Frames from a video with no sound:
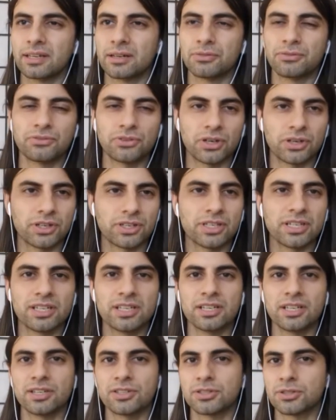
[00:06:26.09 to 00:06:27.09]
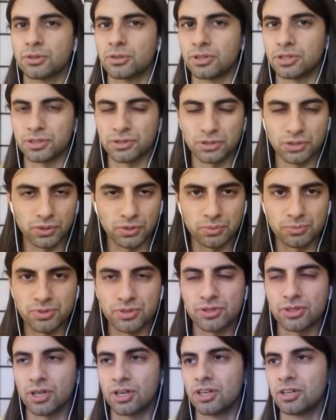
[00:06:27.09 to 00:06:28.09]
a Furnace or a
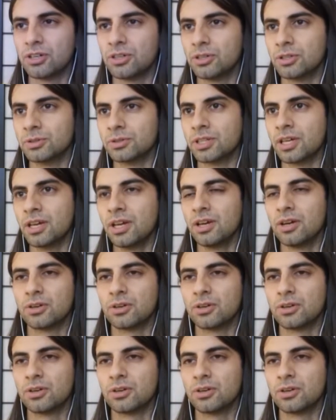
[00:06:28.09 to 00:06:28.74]
Tombstone